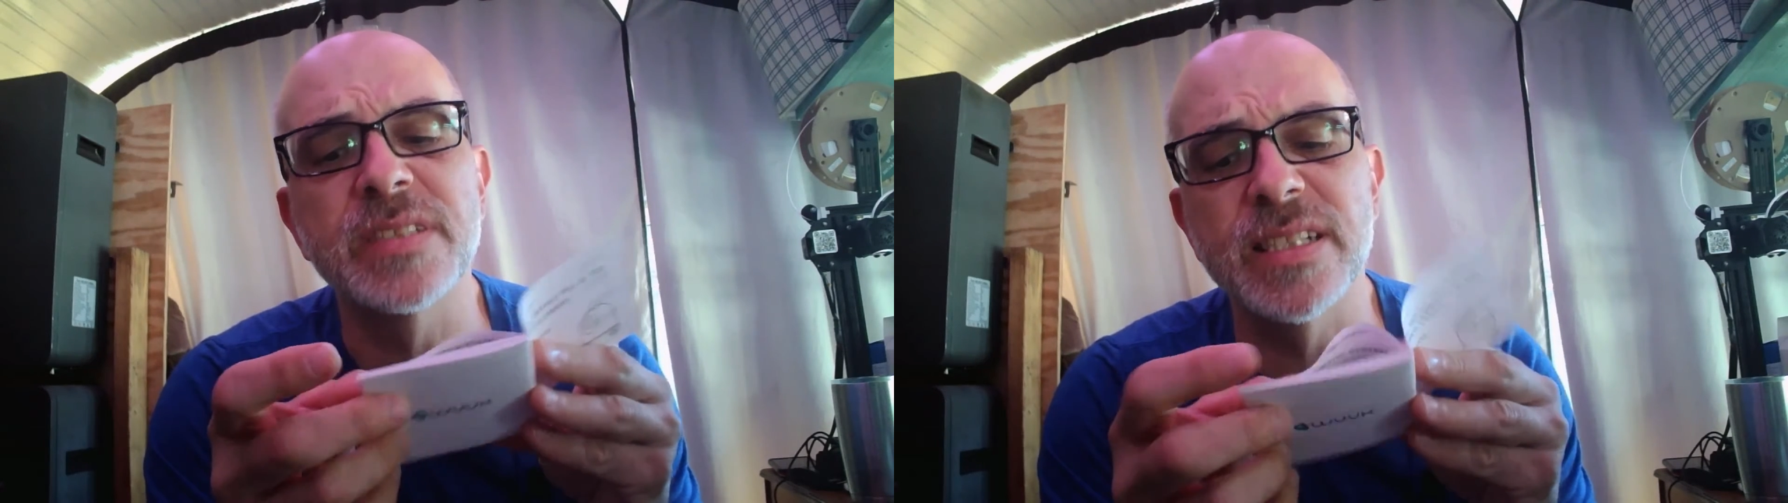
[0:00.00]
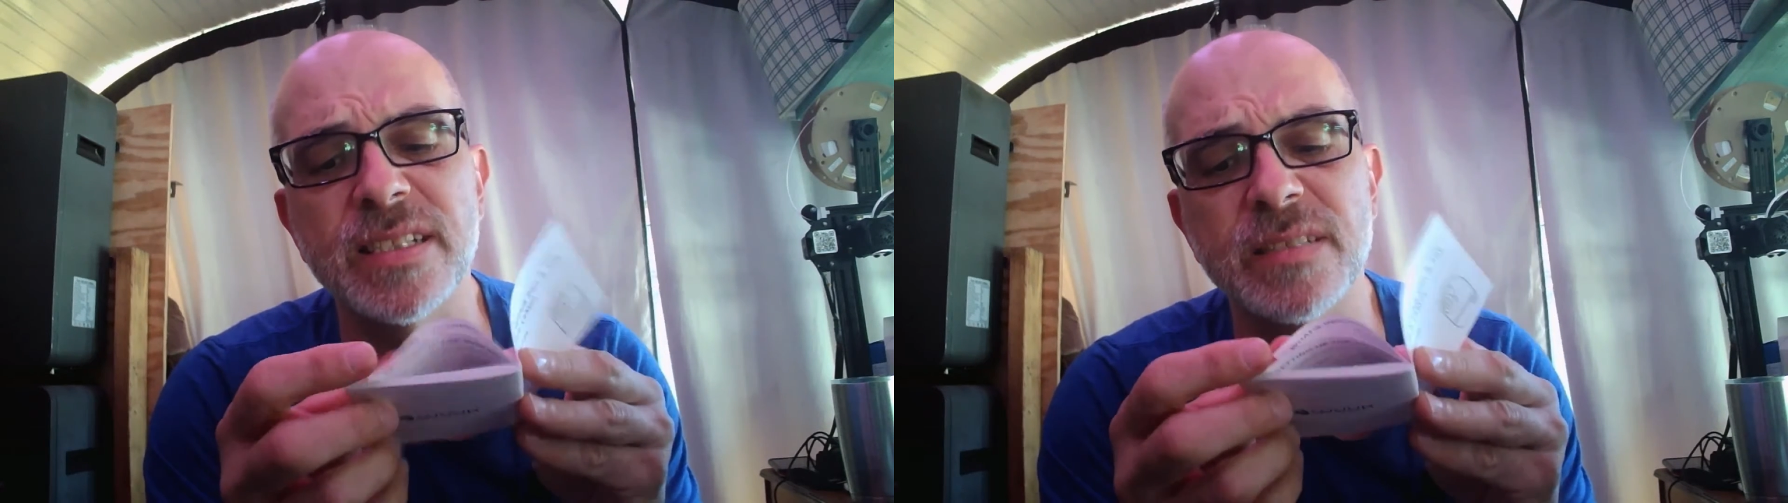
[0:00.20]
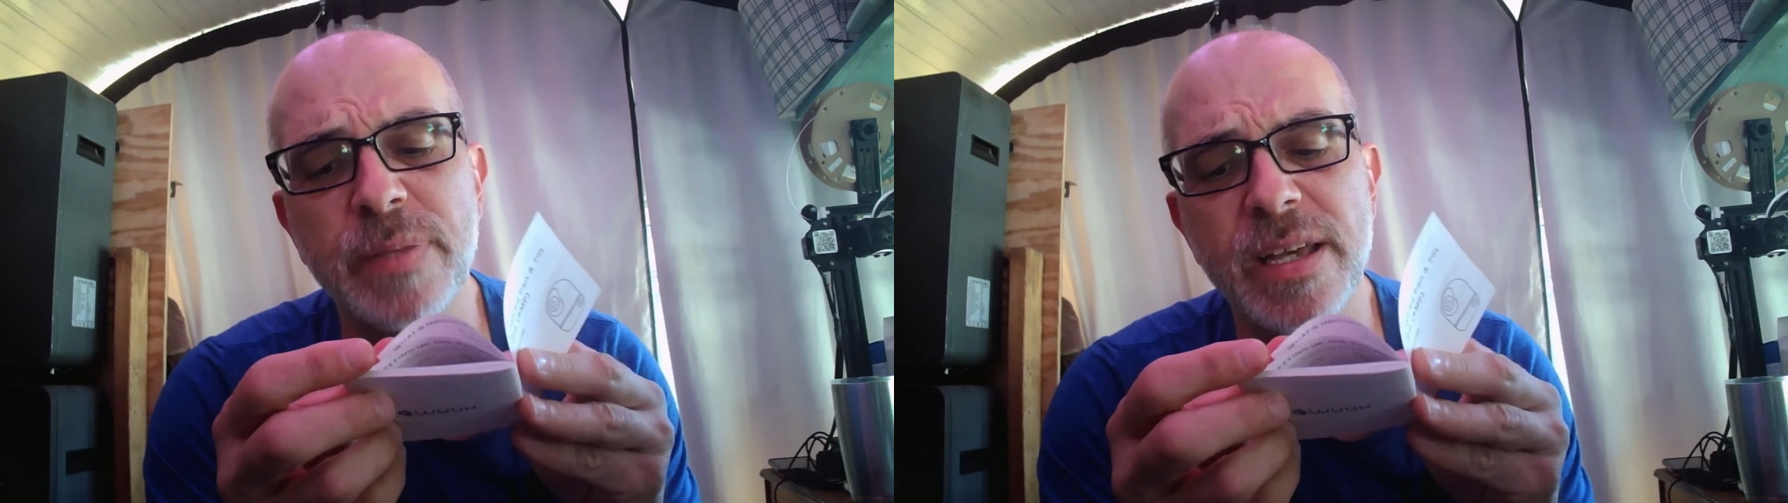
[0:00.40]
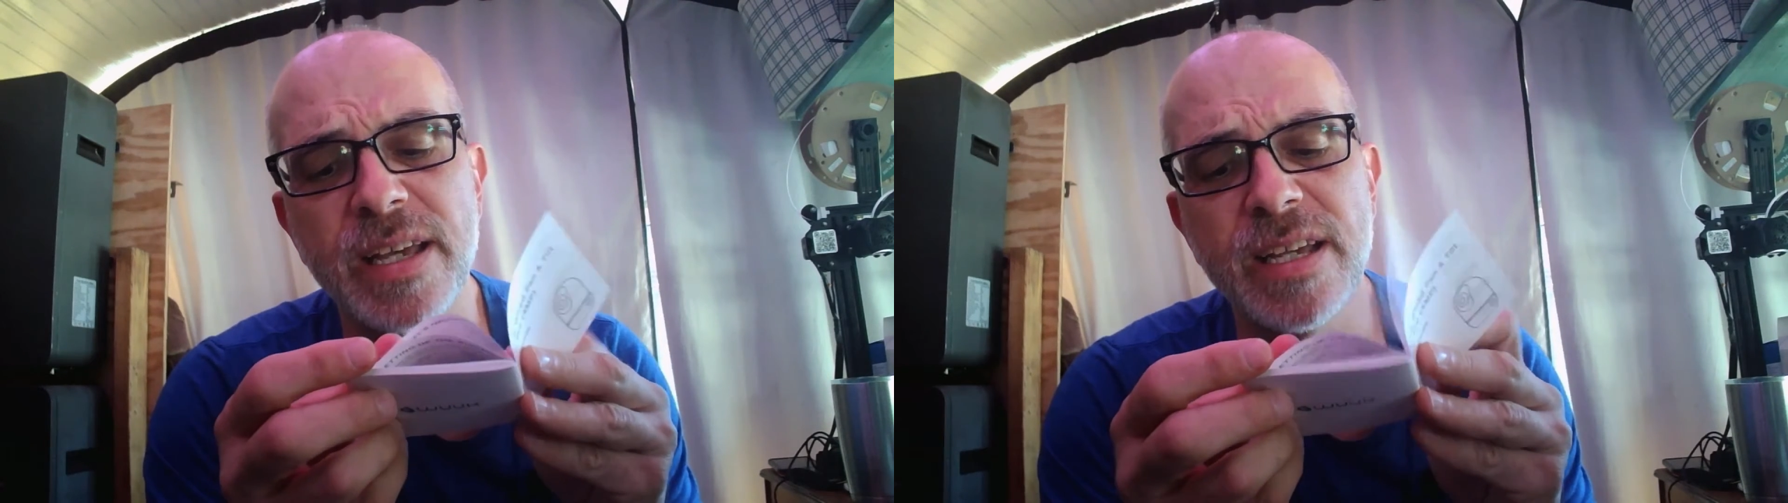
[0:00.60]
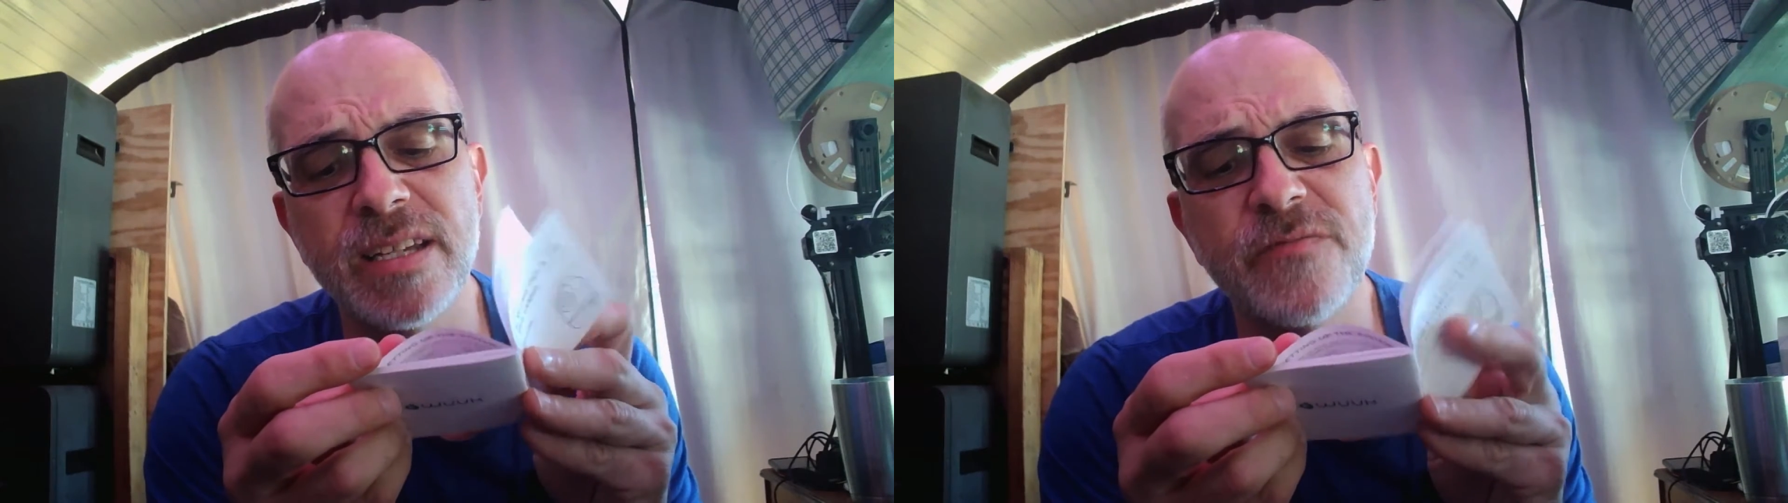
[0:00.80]
says
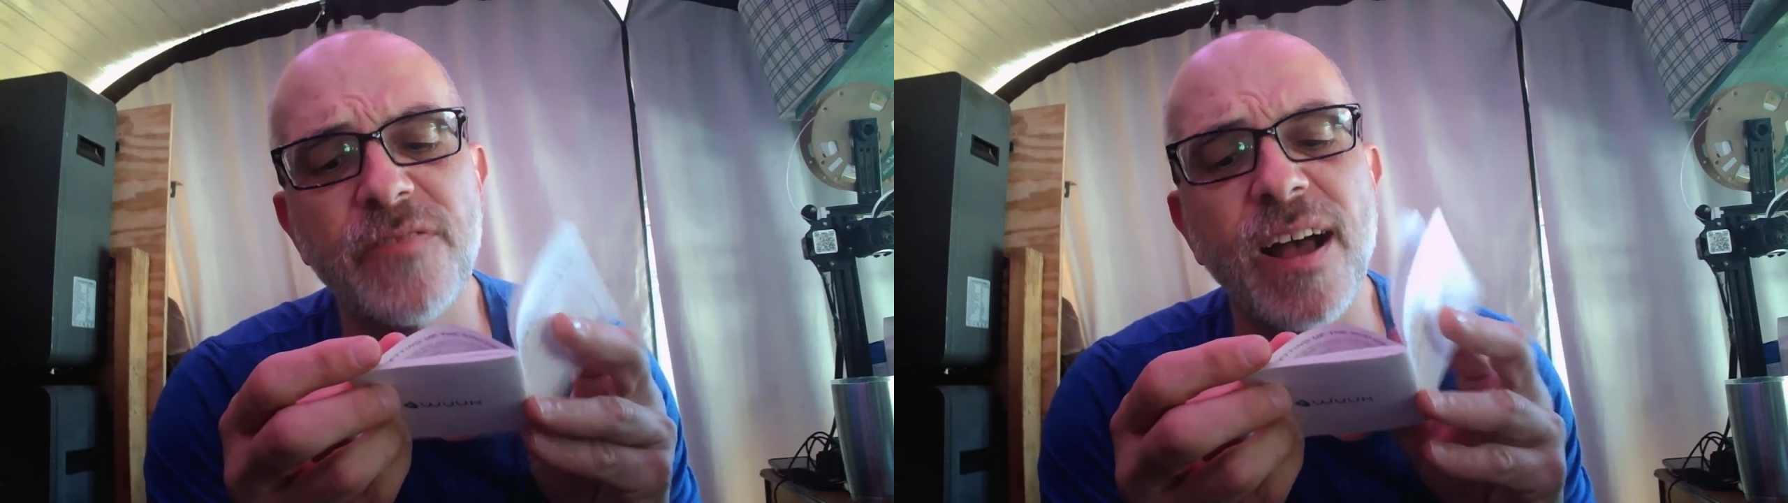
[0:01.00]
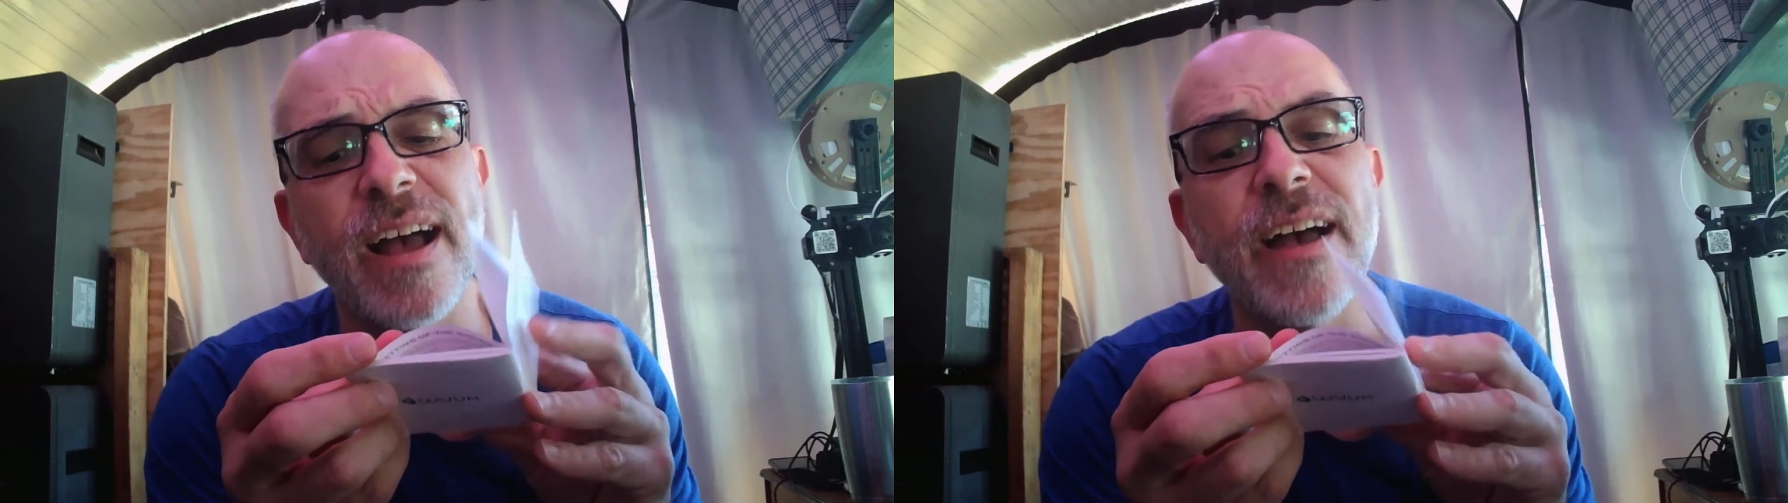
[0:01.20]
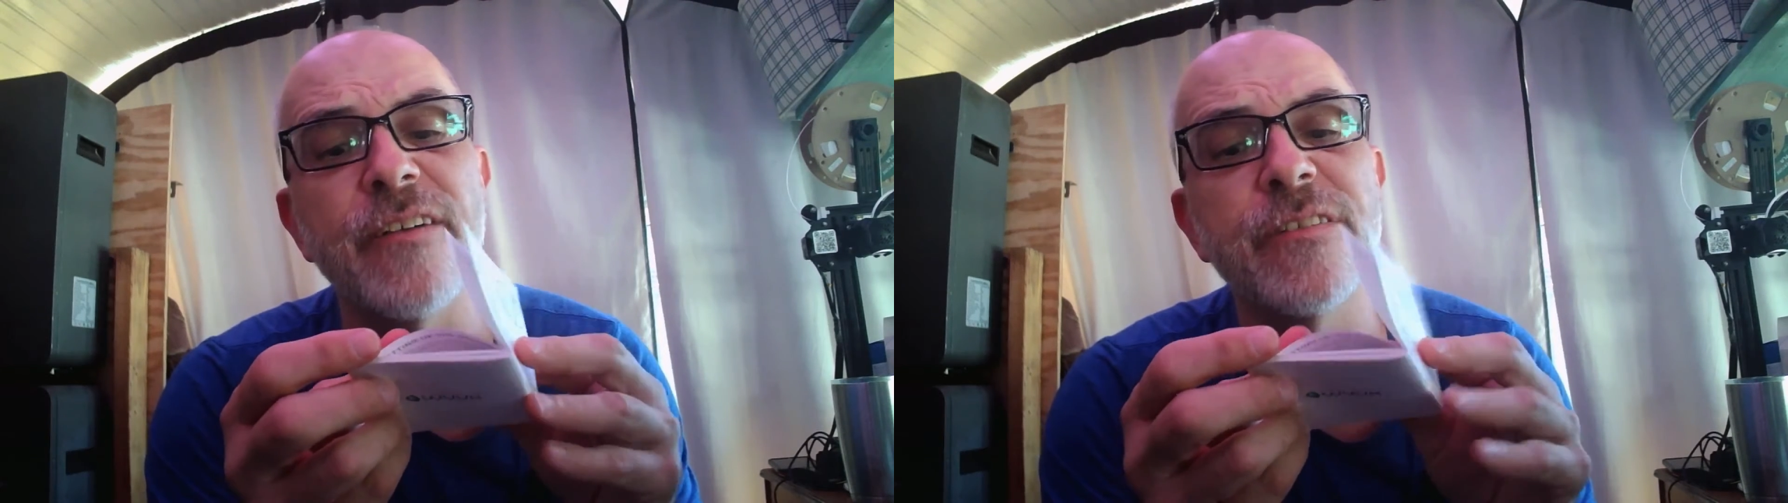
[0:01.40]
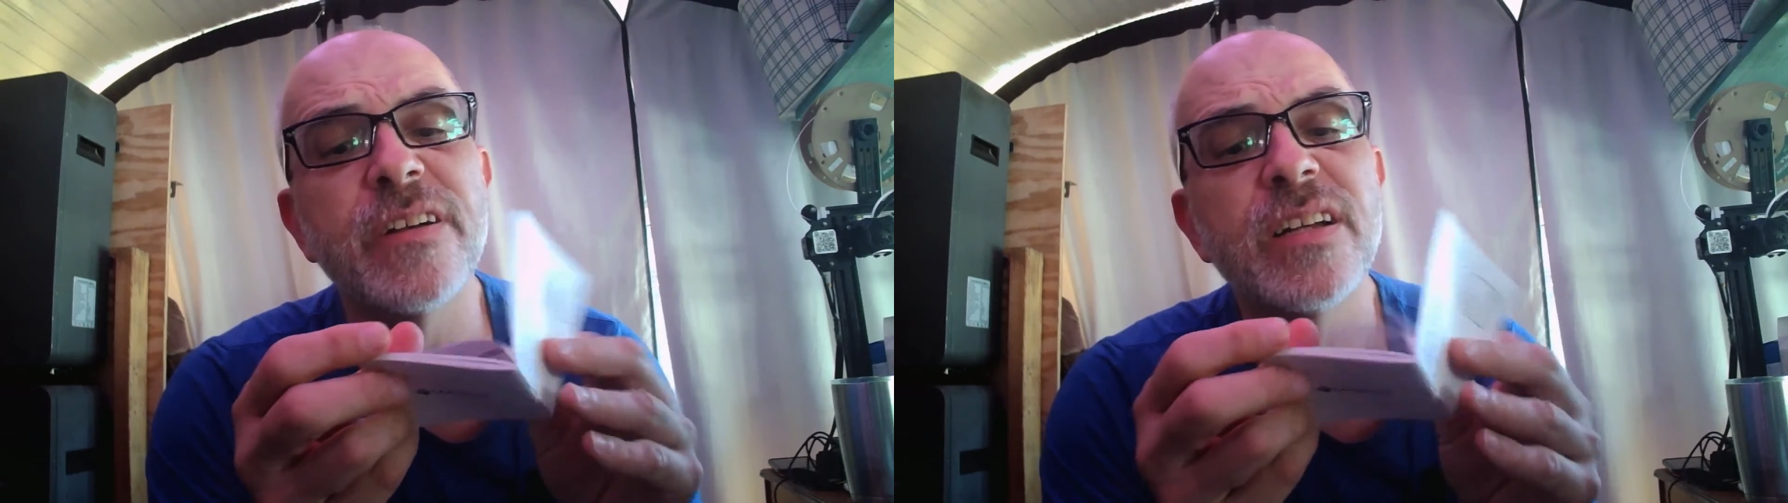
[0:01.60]
page five.